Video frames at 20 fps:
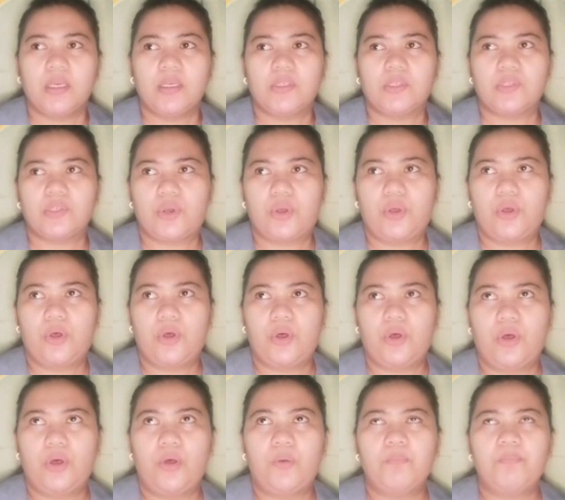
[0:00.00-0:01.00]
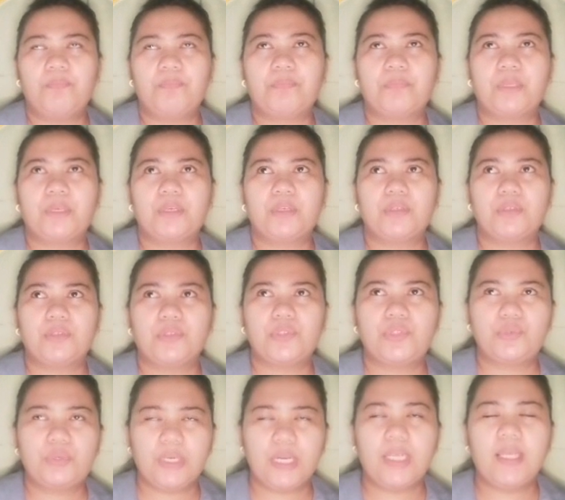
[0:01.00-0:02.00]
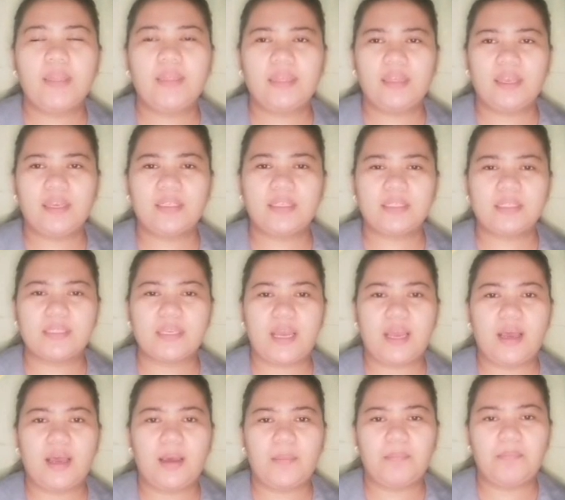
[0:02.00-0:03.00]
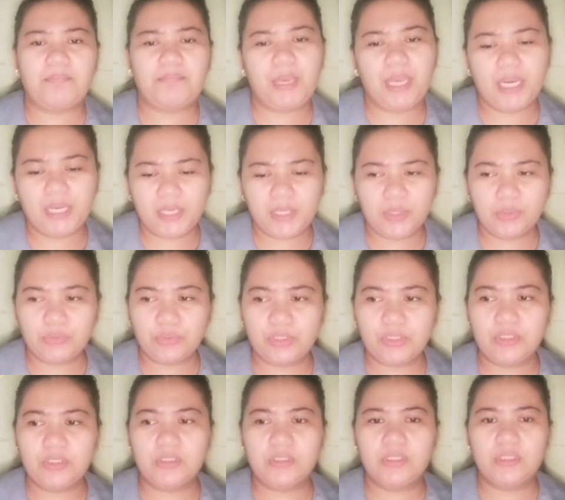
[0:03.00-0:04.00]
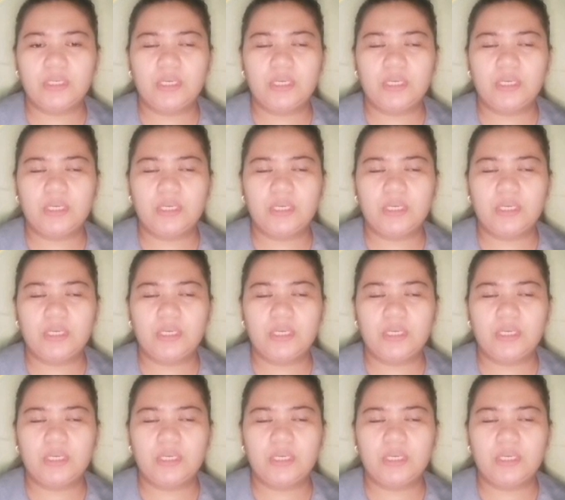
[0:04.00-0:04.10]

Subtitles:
So during this period,